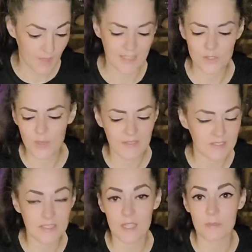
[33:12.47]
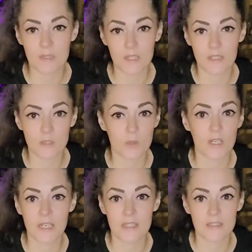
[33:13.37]
I do have it set up in there to
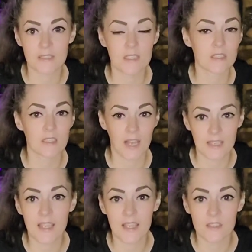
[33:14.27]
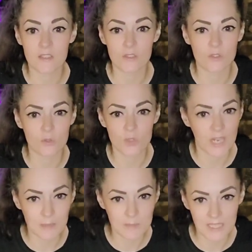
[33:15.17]
whereas I can do
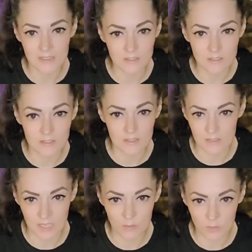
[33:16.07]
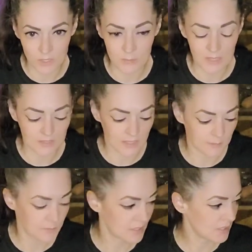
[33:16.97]
chime candles and not worry about
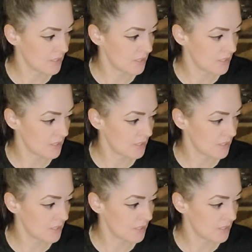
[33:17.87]
them.